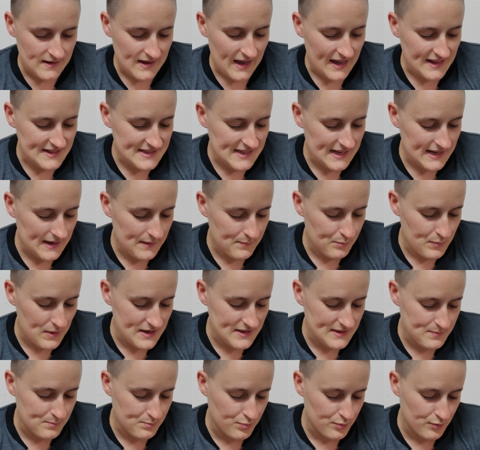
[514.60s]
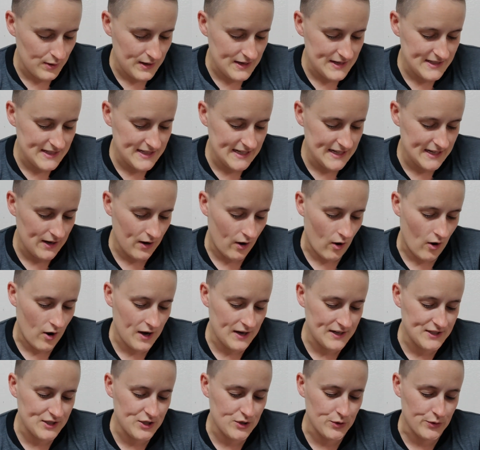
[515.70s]
Yeah, it's like it's printed
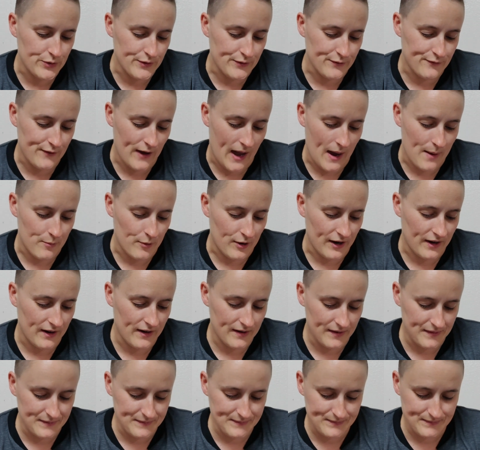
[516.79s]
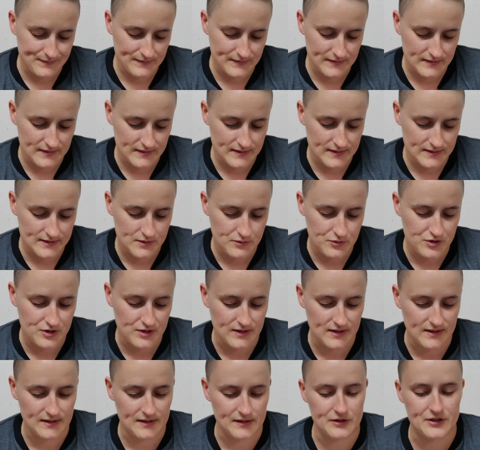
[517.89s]
onto the fabric. She,
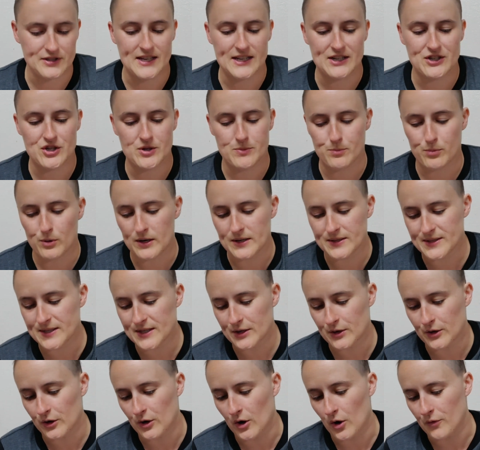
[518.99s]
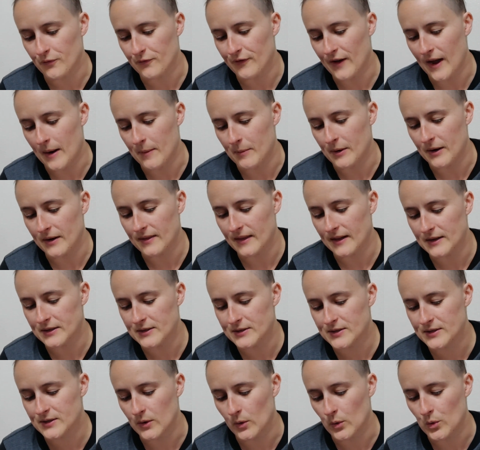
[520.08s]
it looks like she printed her own fabric. That
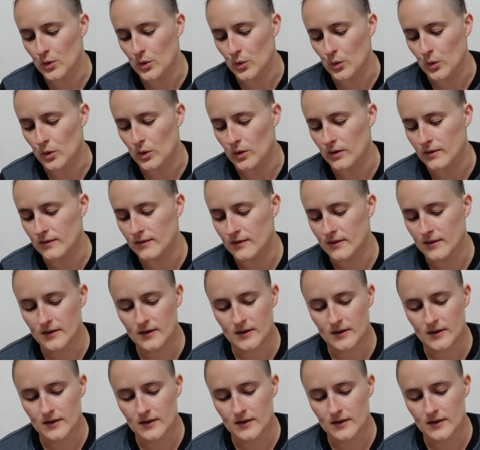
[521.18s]
is so cool.